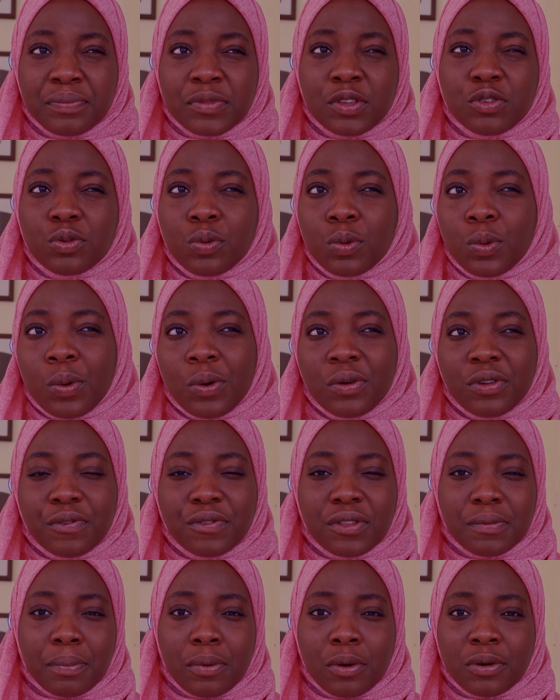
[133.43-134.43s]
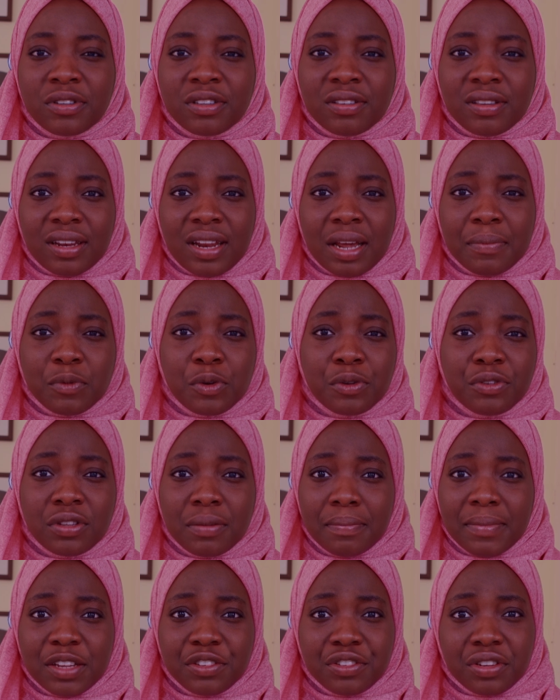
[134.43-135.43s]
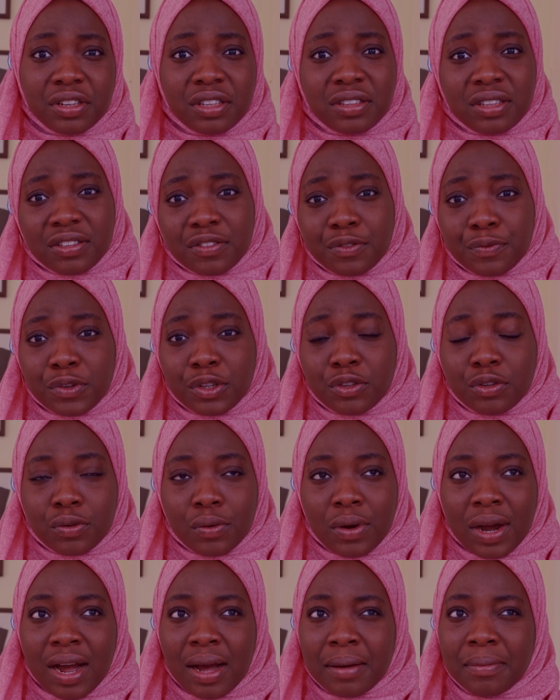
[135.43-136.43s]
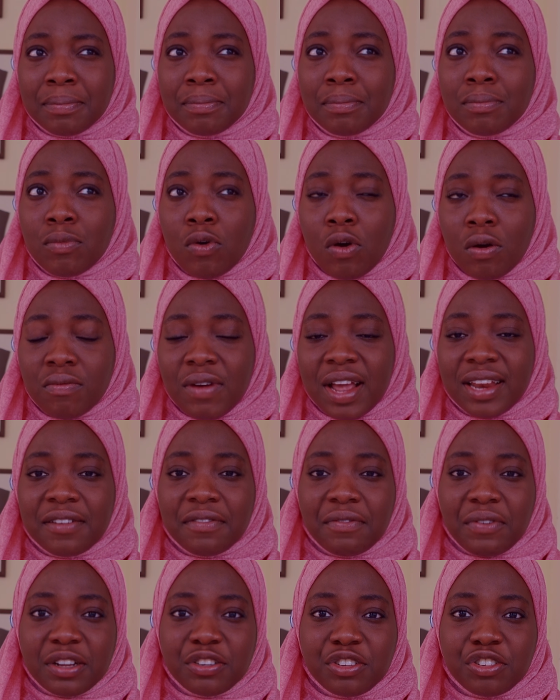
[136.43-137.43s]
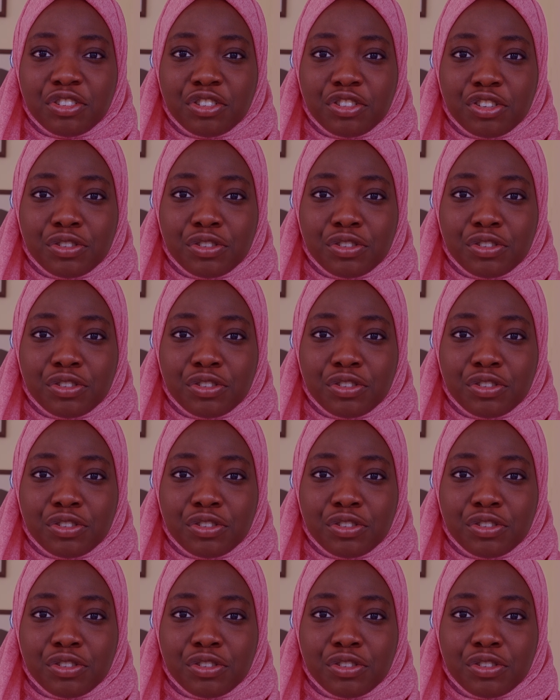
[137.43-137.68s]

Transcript: So all of the points that I'm going to mention in this video are more relevant